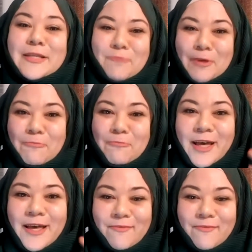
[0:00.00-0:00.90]
Nabi
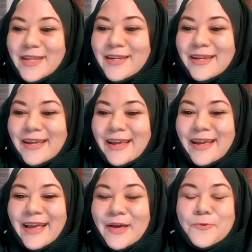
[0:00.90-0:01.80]
Muhammad,
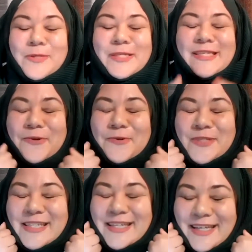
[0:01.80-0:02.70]
who is so
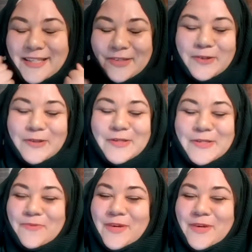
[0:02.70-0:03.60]
dear to Allah
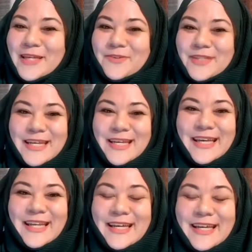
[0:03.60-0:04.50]
subhanahu wa
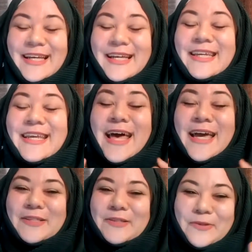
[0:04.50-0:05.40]
ta'ala,
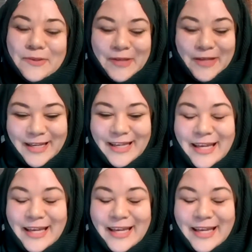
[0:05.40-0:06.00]
cried to Allah